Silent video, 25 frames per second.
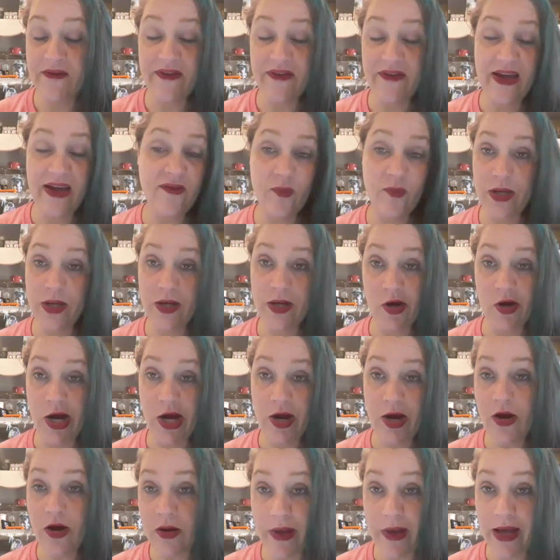if I have a bigger
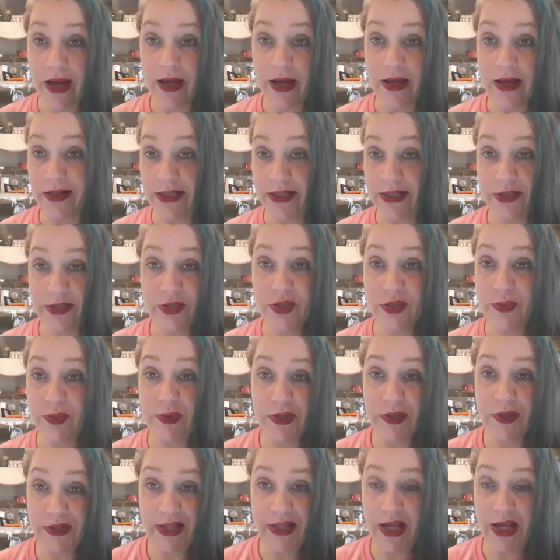carry bag. Let's just
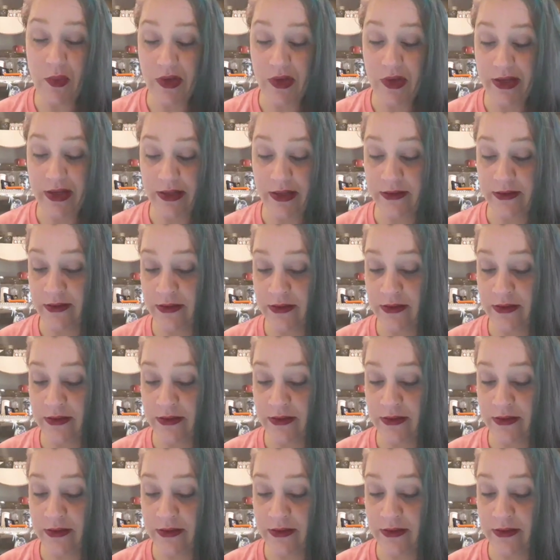put it that way.